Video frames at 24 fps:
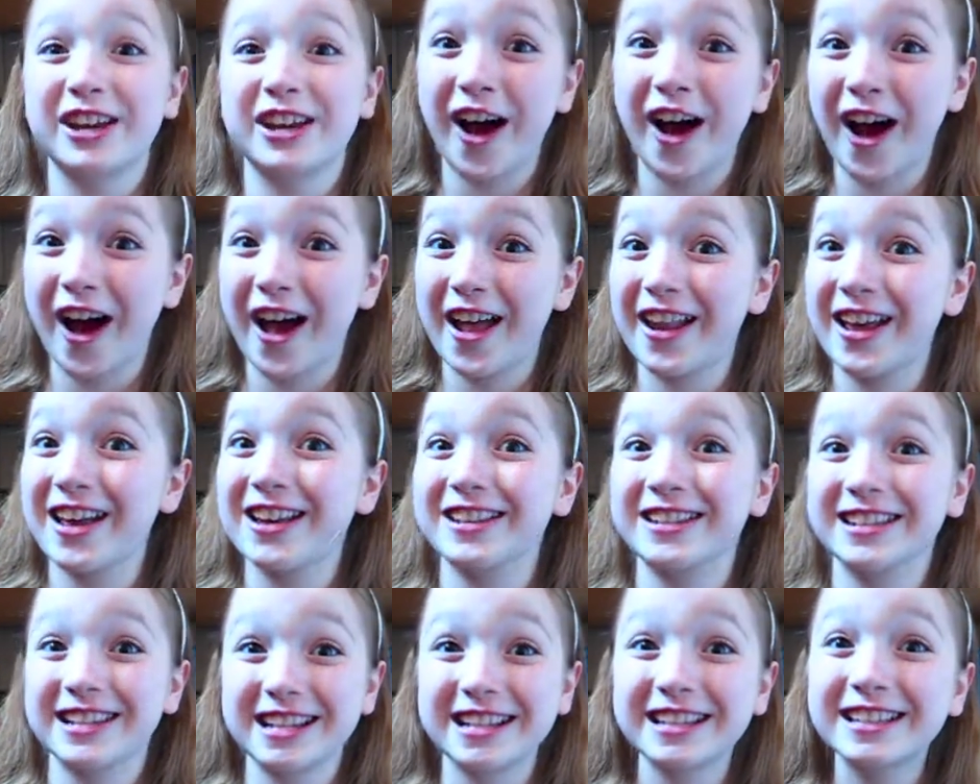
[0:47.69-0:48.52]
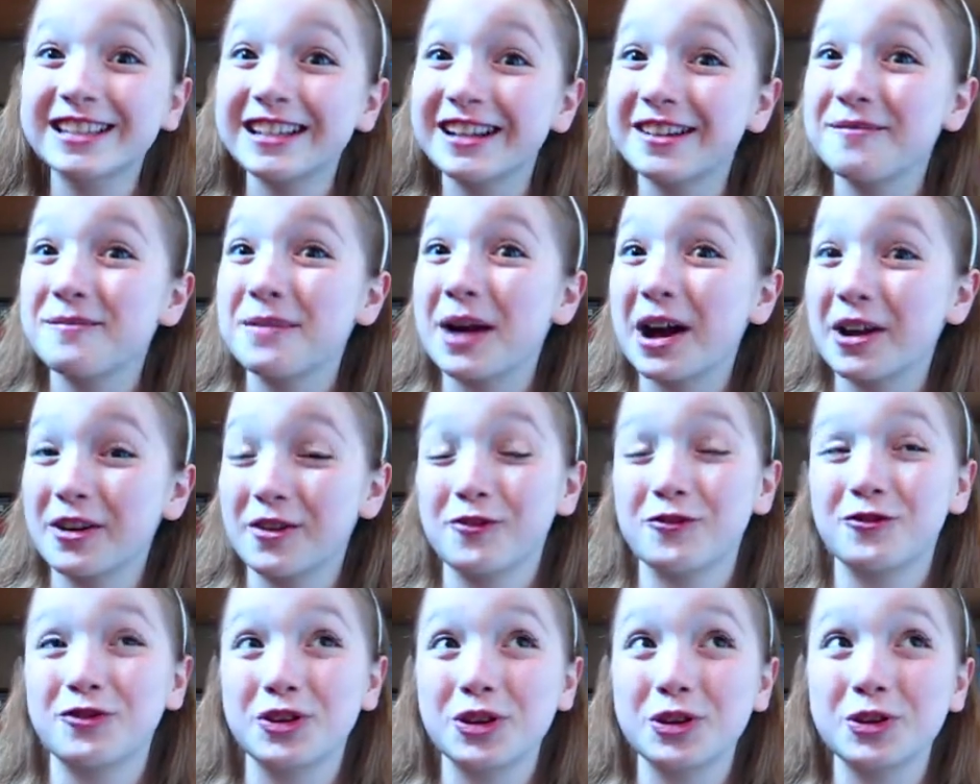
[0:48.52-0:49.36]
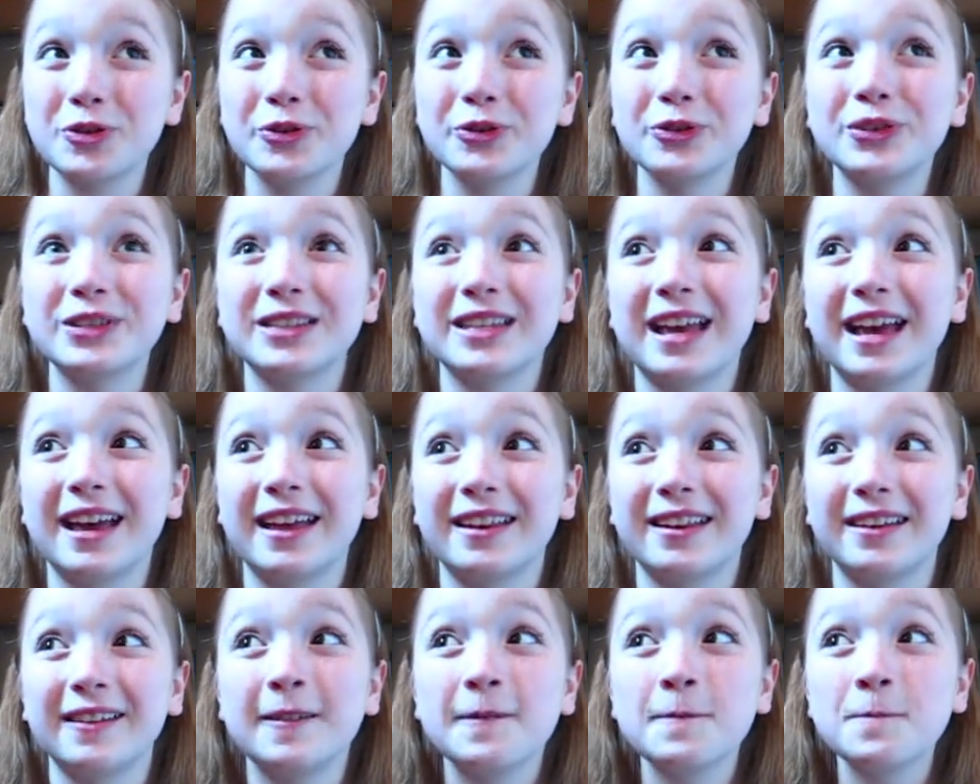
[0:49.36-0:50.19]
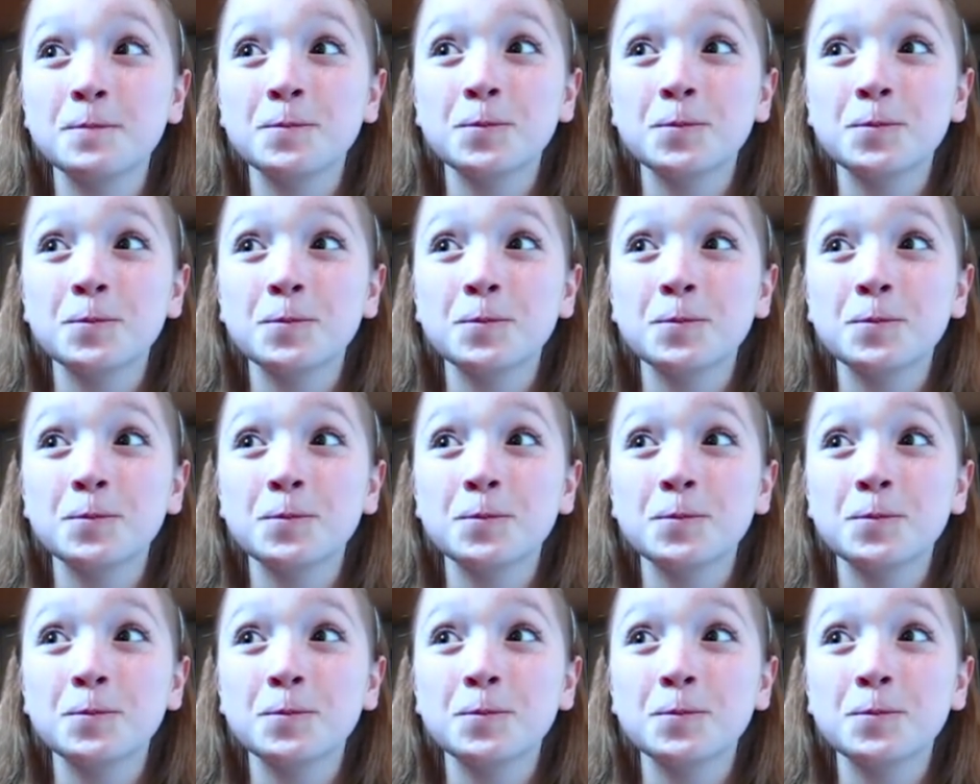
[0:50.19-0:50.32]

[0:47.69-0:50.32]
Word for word: got a decent amount of views, and